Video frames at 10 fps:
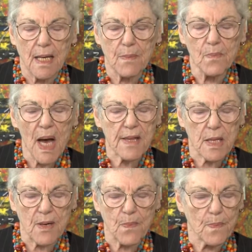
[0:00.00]

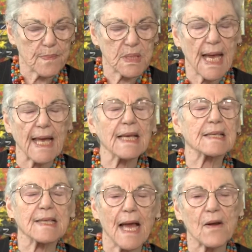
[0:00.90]
mother
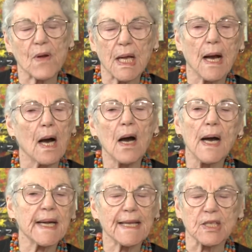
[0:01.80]
takes Eric
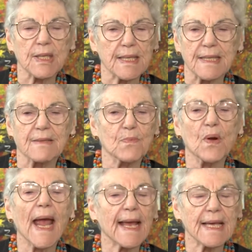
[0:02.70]
on, and she's
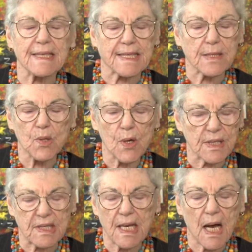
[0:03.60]
raised
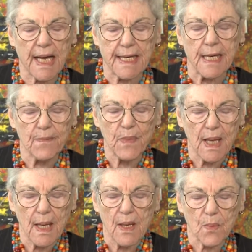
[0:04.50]
alongside
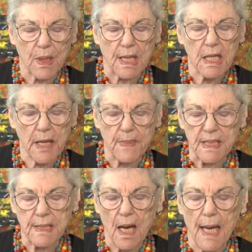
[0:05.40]
with
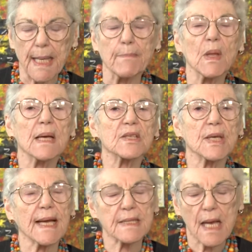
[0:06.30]
Clementine. She
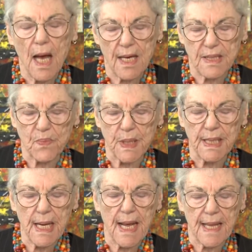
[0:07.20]
has a
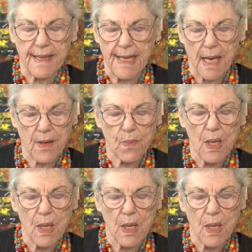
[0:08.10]
husband, and they're